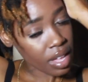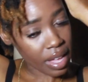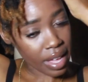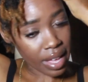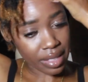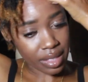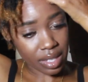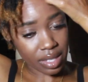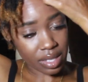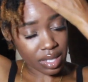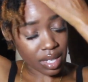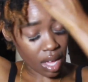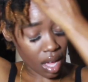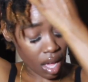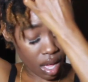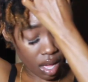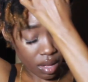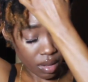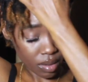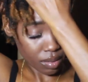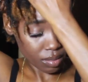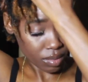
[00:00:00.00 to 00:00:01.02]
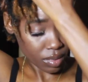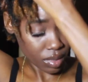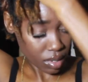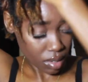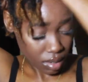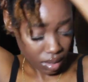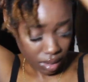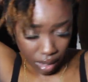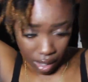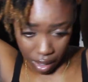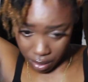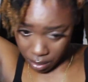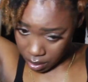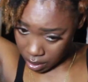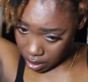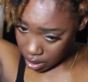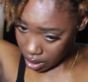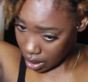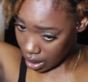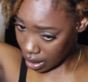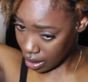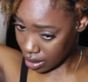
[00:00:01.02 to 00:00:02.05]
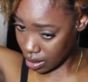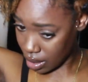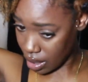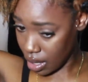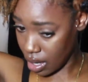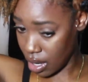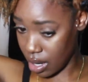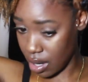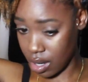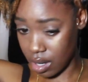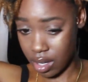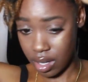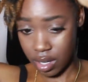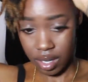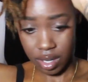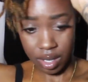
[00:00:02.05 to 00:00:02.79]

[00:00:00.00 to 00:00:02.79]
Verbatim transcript: at the top. So I don't wanna add the hair.